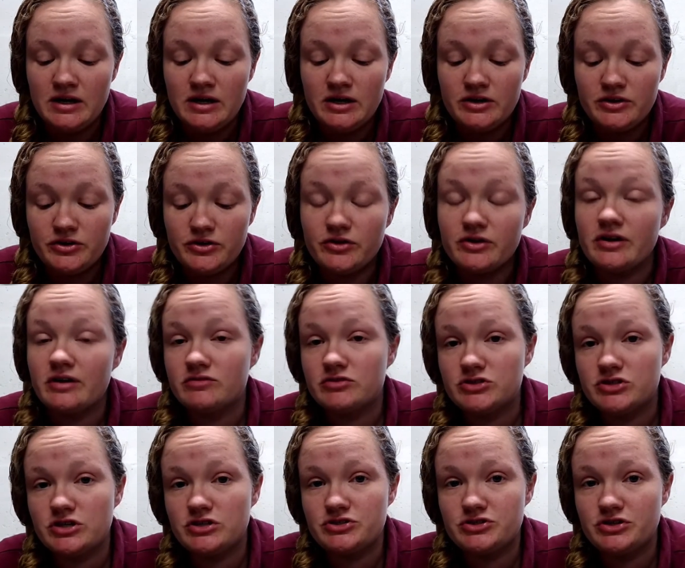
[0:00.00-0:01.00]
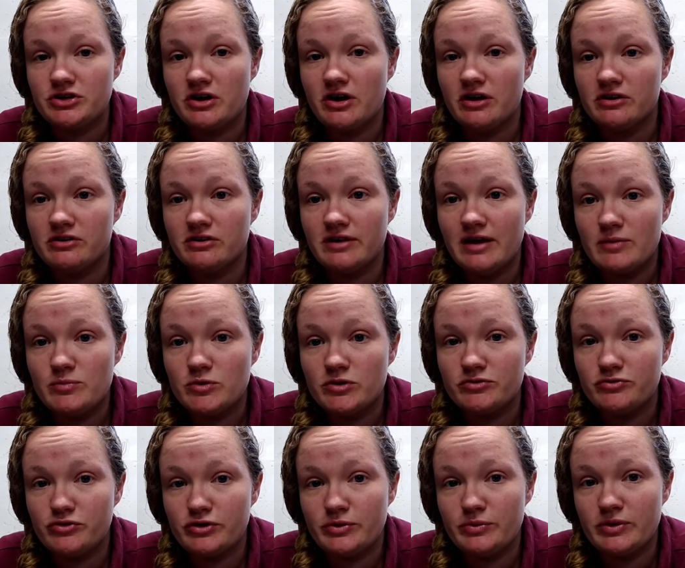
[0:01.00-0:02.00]
you're going to have to charge your collar a lot more
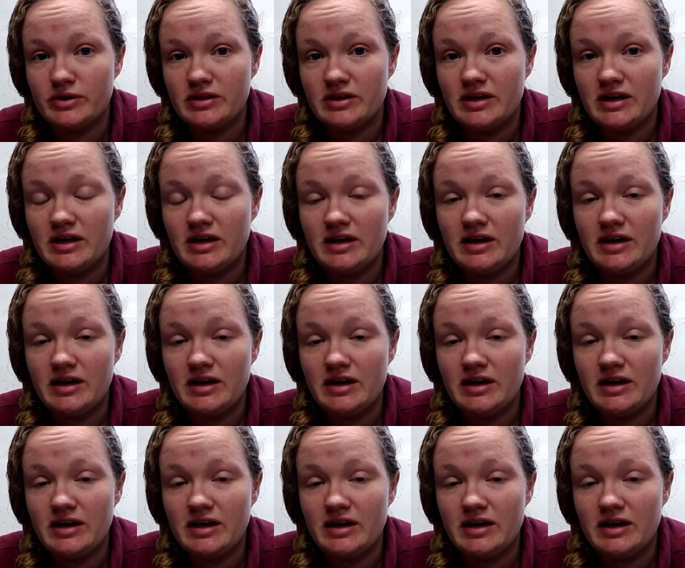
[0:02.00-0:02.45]
frequently.